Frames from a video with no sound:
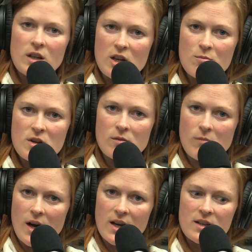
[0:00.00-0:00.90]
keep me in
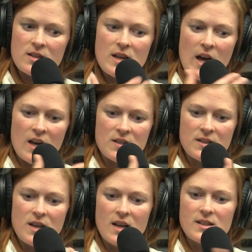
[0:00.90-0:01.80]
mind
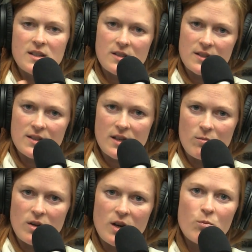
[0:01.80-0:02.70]
as that season is
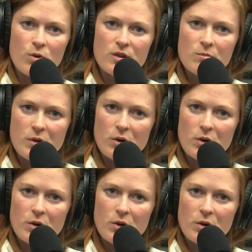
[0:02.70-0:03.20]
coming up. We're in the